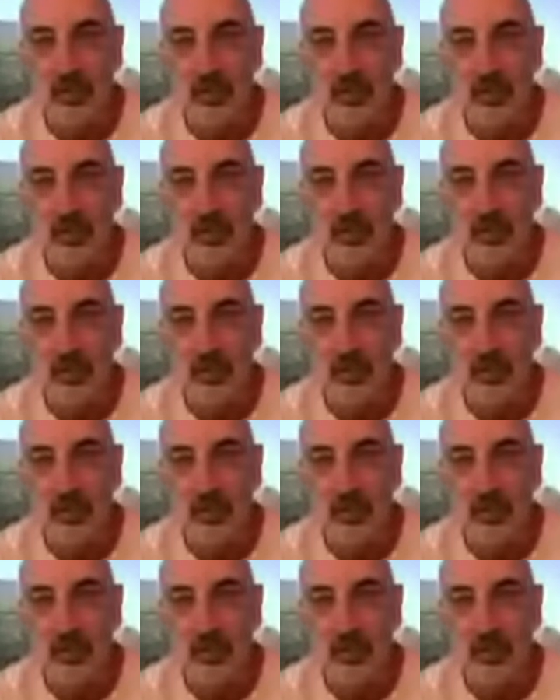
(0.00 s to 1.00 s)

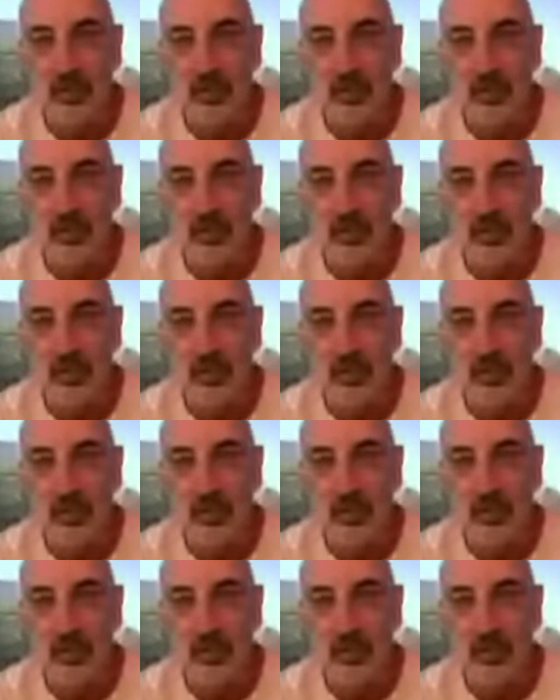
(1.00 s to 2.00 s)

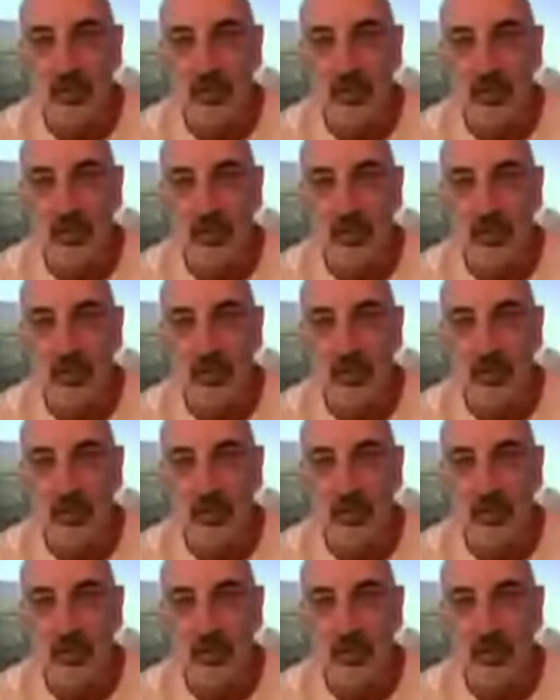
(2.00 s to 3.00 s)

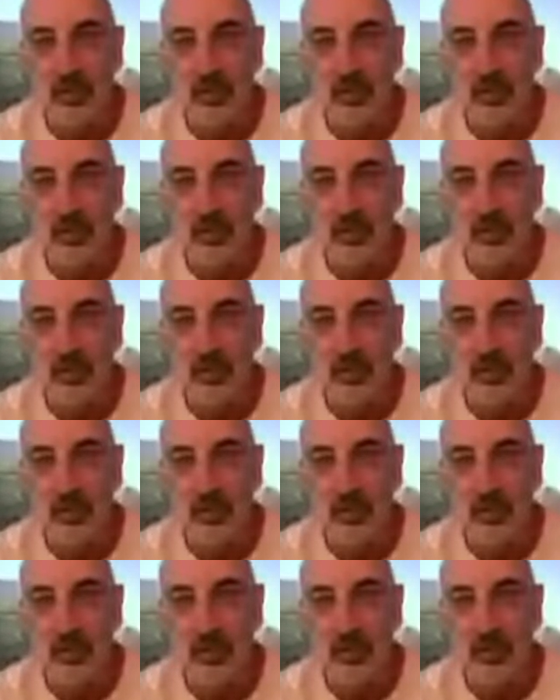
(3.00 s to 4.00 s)

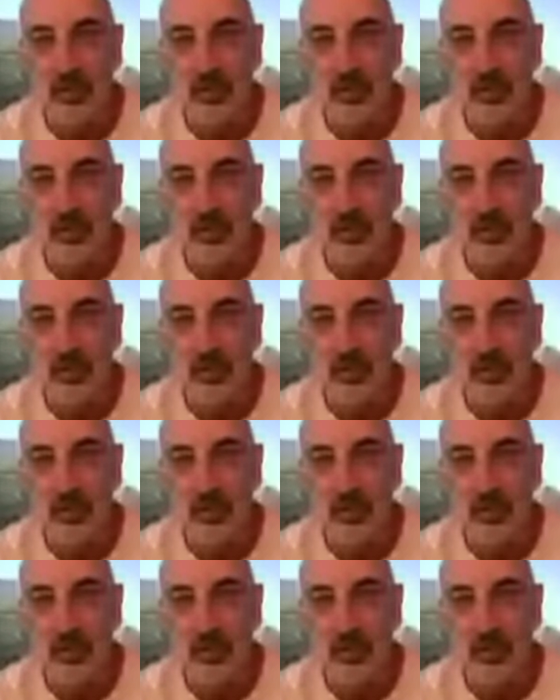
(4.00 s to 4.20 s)
The person shown says nothing.